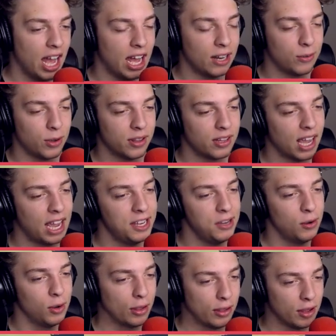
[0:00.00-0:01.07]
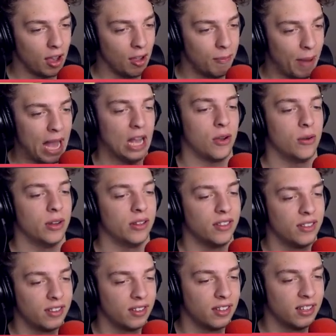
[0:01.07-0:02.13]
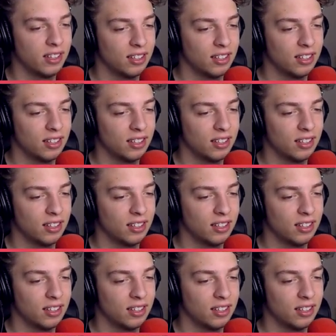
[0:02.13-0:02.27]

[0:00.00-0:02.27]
had was, can you also go backwards?